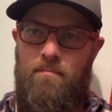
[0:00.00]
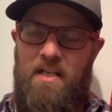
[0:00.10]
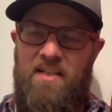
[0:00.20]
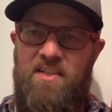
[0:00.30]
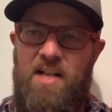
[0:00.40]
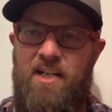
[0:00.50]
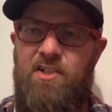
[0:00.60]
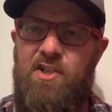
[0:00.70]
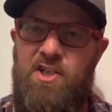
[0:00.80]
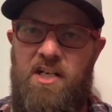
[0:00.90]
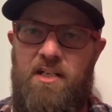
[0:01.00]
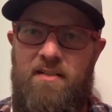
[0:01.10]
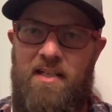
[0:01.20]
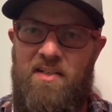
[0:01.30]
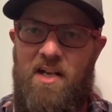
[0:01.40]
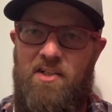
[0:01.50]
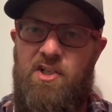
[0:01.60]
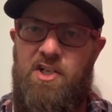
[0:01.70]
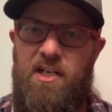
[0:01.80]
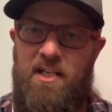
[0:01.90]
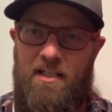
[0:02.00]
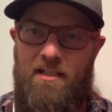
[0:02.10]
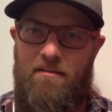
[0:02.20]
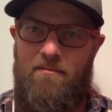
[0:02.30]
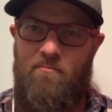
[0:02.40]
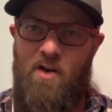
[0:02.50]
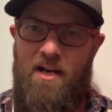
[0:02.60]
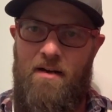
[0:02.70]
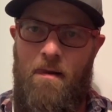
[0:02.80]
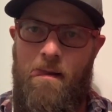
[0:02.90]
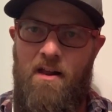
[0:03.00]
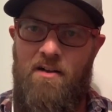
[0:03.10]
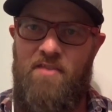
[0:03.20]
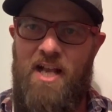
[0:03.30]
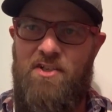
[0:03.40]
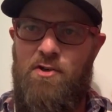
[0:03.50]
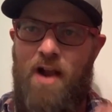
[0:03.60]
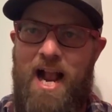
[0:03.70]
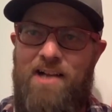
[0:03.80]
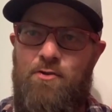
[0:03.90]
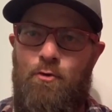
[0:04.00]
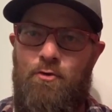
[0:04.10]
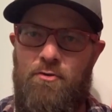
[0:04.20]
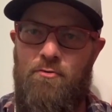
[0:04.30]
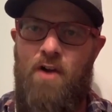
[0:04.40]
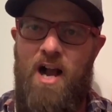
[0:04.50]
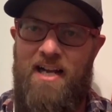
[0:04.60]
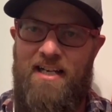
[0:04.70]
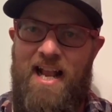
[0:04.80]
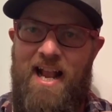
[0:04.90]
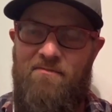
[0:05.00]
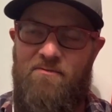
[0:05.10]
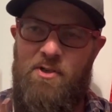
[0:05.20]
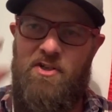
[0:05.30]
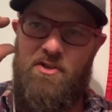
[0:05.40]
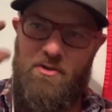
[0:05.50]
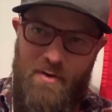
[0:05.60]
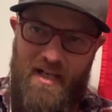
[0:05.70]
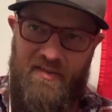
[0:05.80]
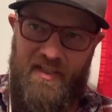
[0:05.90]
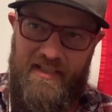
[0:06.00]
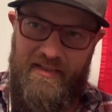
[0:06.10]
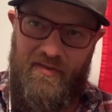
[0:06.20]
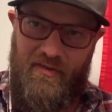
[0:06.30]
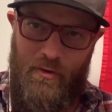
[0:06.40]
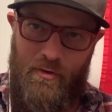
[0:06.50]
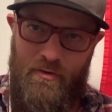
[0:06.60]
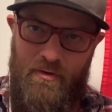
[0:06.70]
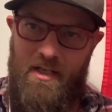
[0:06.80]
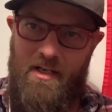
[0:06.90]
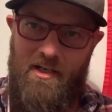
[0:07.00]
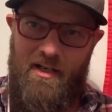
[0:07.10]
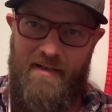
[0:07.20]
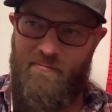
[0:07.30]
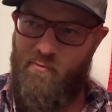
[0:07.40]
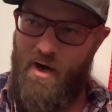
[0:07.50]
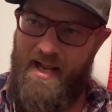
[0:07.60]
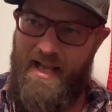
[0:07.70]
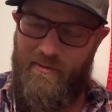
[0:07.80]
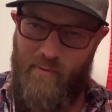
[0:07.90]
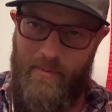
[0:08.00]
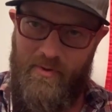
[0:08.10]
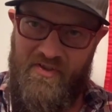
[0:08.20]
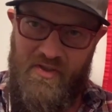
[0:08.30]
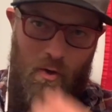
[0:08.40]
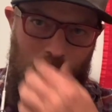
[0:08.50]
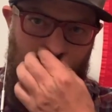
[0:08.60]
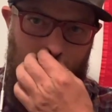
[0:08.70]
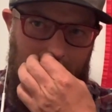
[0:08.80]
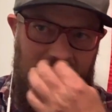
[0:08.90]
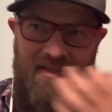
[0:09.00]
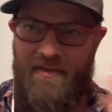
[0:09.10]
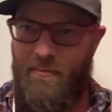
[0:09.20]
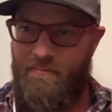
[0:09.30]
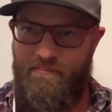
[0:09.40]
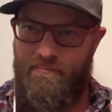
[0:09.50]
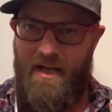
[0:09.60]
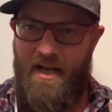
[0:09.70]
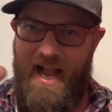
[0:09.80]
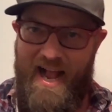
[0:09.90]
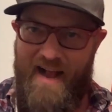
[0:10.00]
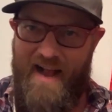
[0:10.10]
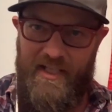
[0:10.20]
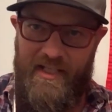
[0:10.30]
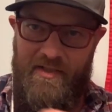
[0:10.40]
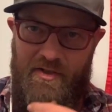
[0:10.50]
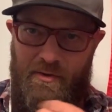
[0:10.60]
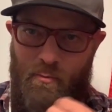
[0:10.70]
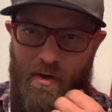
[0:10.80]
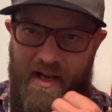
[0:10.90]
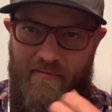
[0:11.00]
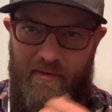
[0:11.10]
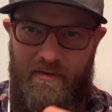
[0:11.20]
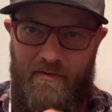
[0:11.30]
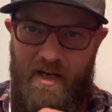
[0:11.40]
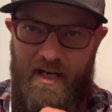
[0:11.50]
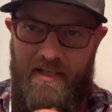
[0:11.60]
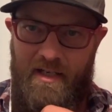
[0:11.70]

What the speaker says: That's not a cheat. That's not cheating, right? That's your actual true height. Every shoe has an insole and a rubber sole that's a half an inch or whatever, right?